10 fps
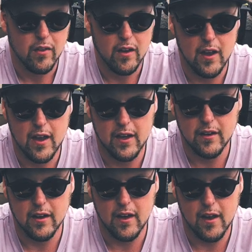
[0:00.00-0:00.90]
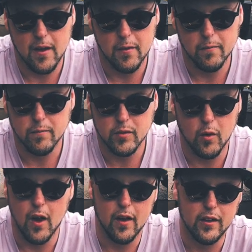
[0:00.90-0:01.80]
and um, so
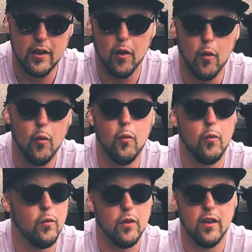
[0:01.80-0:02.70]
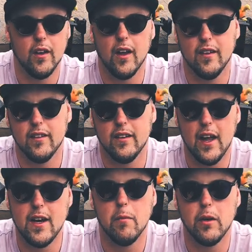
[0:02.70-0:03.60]
I, you know,
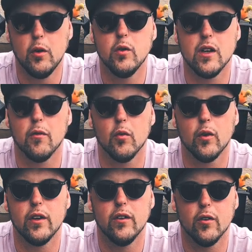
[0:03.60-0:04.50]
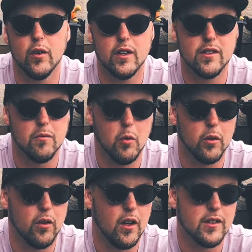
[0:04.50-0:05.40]
anybody who's ever ridden or raced
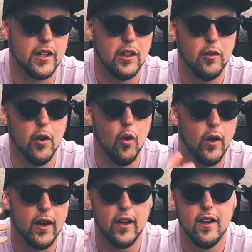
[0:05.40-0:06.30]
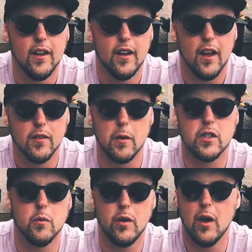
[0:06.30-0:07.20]
motocross, like you know, like
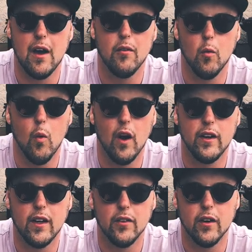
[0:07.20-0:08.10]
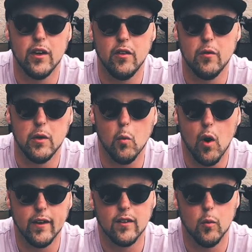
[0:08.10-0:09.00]
especially when you haven't won either and you've been
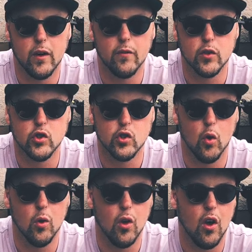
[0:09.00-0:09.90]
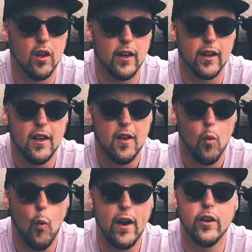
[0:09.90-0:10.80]
wanting to win for so long, like
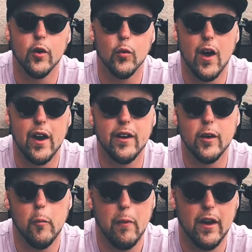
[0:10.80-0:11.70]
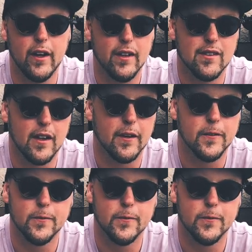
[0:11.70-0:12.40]
when you're riding your bike, it's like